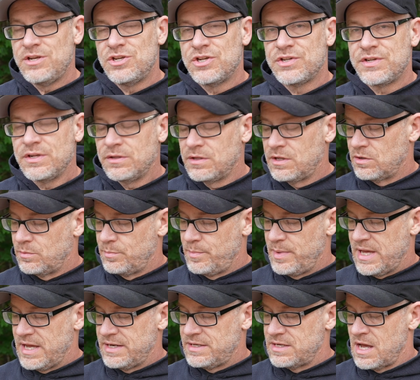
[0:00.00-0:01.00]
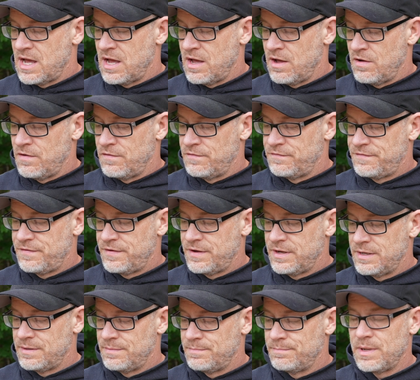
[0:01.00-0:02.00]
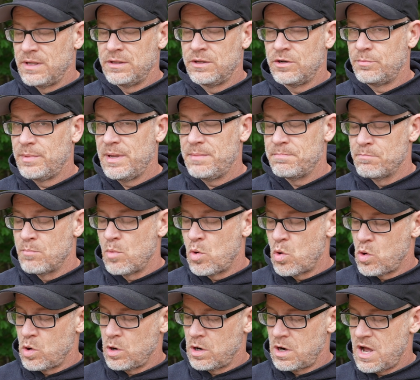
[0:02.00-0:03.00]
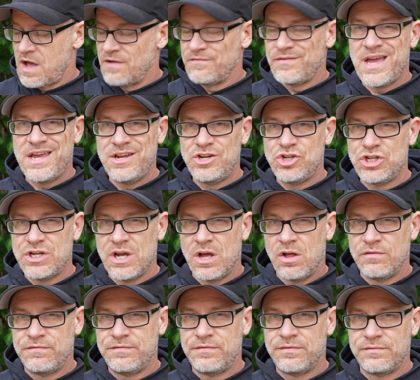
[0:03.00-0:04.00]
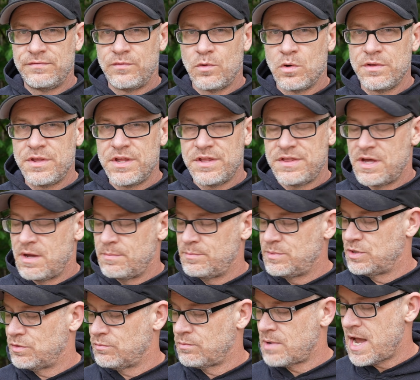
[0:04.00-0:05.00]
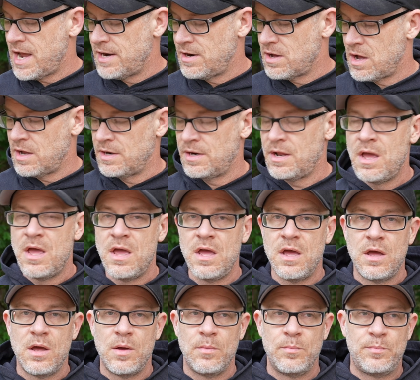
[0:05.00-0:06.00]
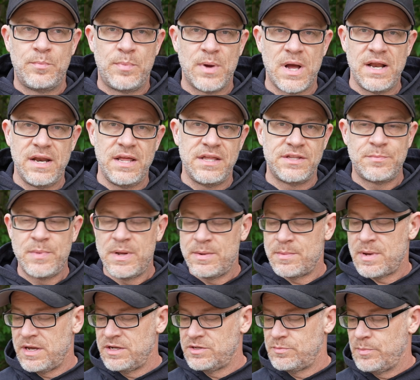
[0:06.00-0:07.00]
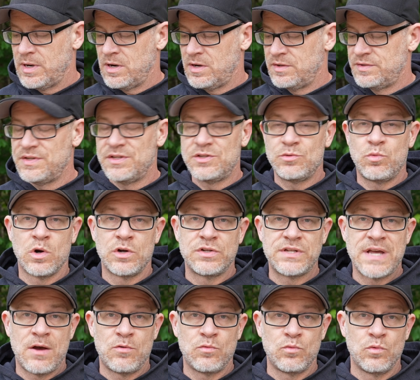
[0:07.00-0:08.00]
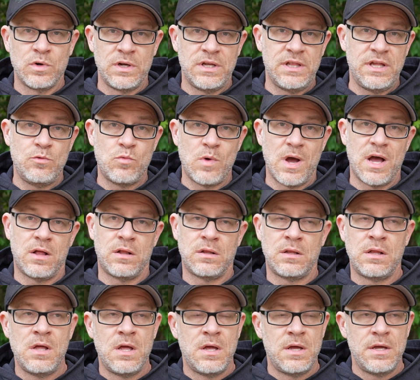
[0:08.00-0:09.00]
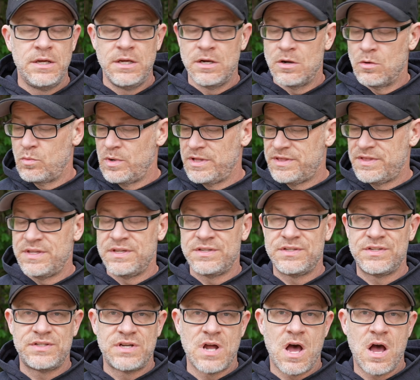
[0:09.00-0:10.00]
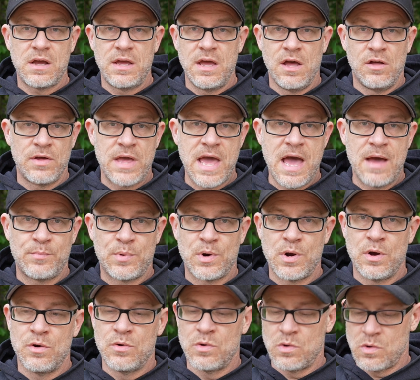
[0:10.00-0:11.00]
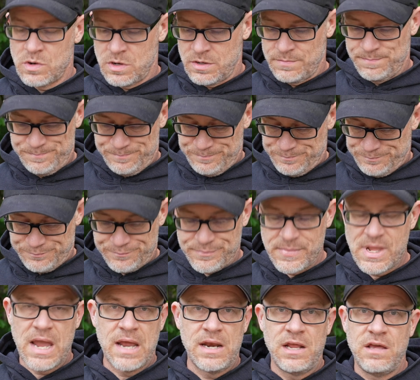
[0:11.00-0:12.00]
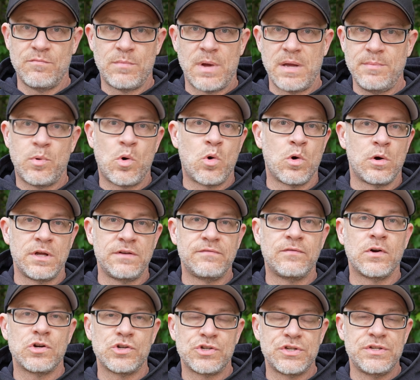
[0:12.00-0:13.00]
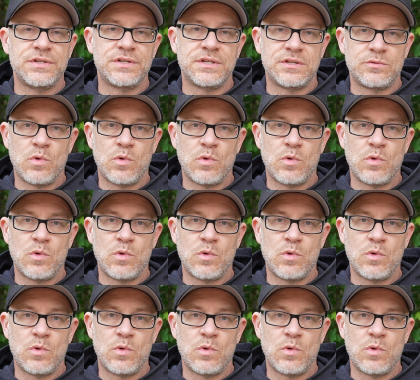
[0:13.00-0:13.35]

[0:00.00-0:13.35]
just a little bit more of a shelf for the thumb to ride on. But it's been my experience this works out really well, you know, with the stock Hellcat Pro or any of my ported versions as